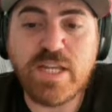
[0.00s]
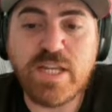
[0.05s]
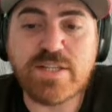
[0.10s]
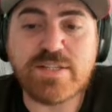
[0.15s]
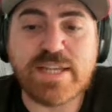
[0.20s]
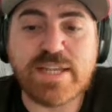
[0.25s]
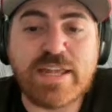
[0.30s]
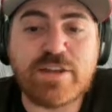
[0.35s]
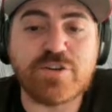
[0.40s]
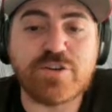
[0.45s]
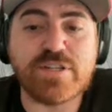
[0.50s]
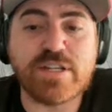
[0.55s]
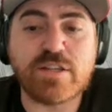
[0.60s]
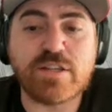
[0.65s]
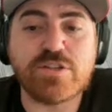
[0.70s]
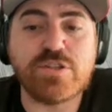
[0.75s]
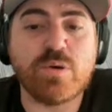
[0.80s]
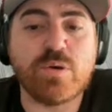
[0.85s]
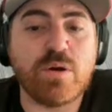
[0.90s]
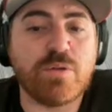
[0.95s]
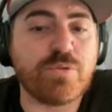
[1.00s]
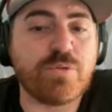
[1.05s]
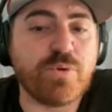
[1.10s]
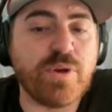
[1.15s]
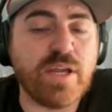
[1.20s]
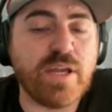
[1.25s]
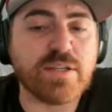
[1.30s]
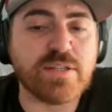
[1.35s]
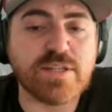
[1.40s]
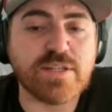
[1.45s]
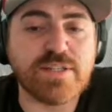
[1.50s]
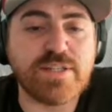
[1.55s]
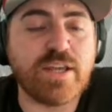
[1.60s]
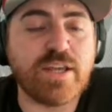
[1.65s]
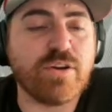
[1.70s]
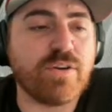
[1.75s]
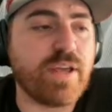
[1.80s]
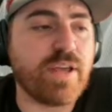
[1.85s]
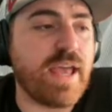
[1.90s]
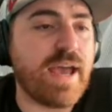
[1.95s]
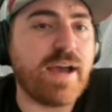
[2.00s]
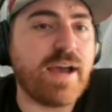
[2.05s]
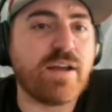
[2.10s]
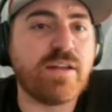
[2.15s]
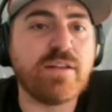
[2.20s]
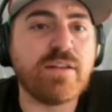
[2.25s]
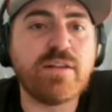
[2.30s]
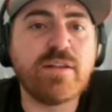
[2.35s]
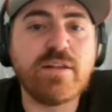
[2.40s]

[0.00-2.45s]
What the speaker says: Sanders at the 203 is a steal. Yeah.